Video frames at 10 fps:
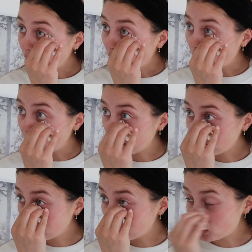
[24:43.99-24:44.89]
I
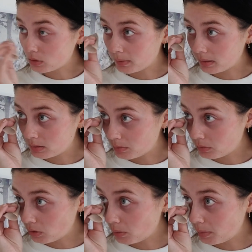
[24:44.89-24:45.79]
think I've talked about this
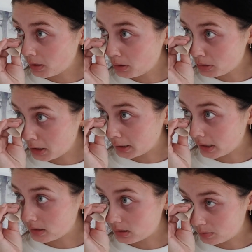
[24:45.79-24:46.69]
before, but usually I
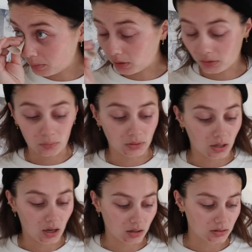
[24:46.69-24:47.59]
get a spot that would
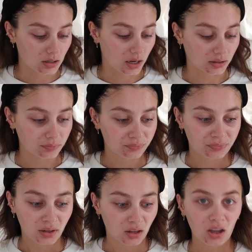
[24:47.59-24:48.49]
last like
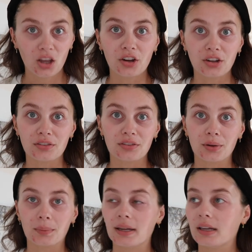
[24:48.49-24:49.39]
a good
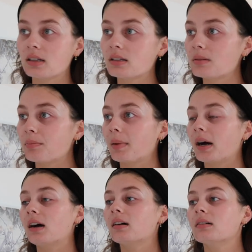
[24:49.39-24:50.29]
few weeks,
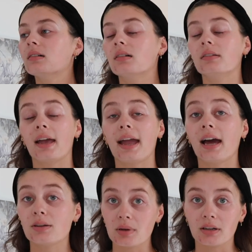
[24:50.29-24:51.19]
but they
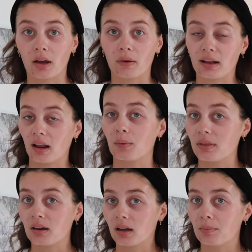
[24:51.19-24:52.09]
had been going like
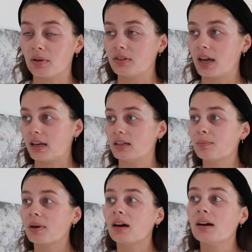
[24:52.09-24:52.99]
within a couple of days,
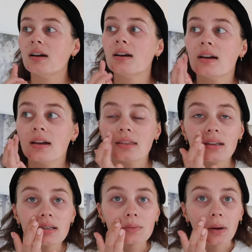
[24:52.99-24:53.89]
but
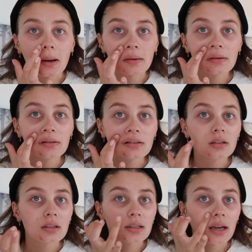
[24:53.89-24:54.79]
this one
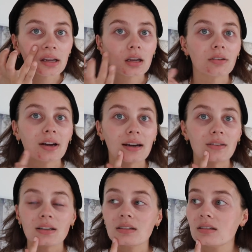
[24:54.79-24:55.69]
is hanging
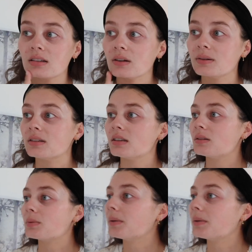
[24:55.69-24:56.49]
around and so is this